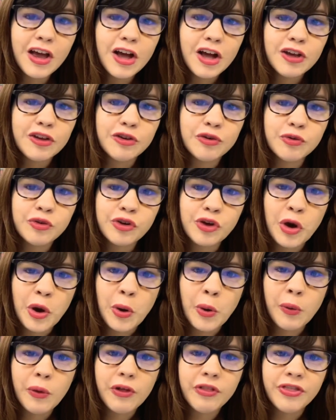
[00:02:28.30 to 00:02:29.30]
you
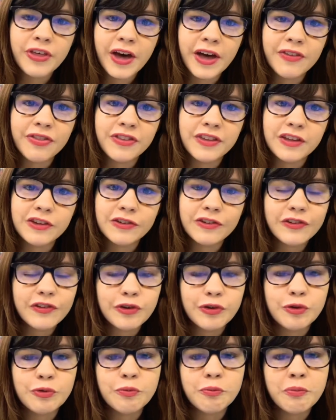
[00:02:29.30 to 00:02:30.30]
know that these
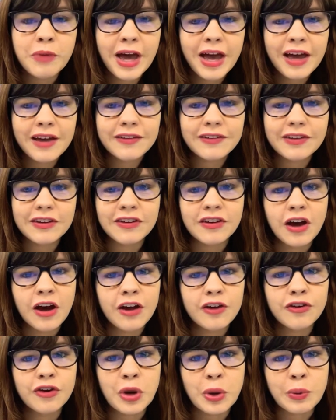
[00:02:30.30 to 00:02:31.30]
two met
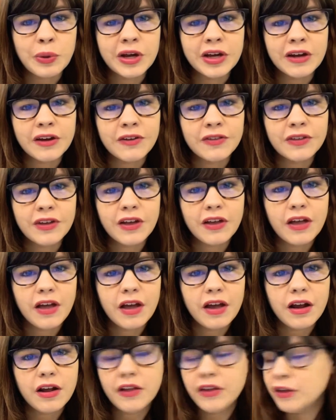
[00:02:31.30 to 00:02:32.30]

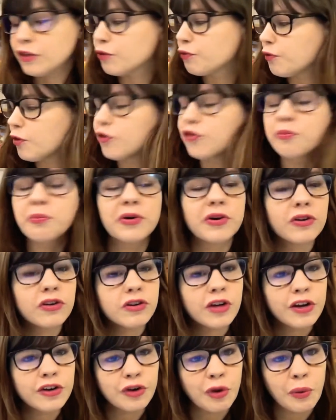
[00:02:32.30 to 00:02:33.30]
in the first book,
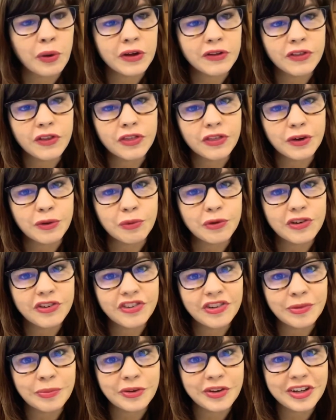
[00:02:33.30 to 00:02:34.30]
not knowing that they were
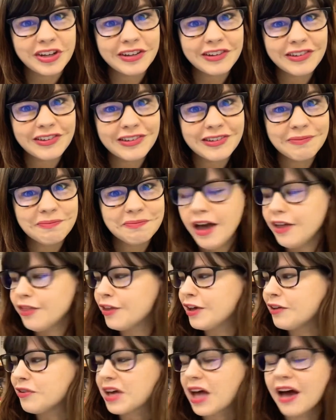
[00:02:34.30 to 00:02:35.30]
siblings.
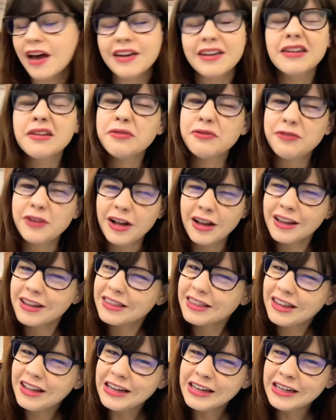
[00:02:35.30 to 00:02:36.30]
They kind of fell in
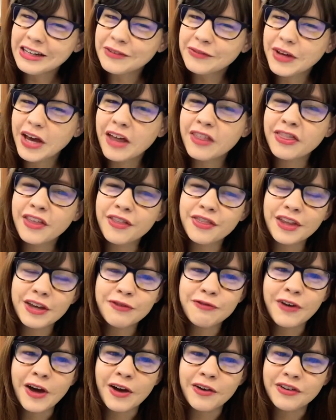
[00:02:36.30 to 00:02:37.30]
love, and then they
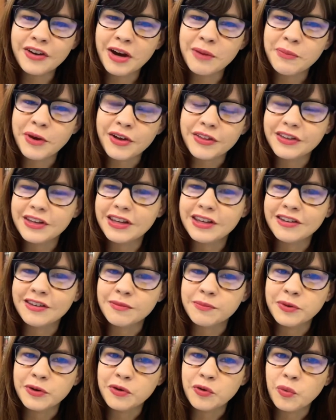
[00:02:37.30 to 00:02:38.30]
found out by the end
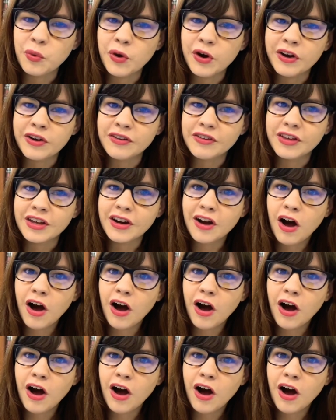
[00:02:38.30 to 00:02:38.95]
of book 1 that,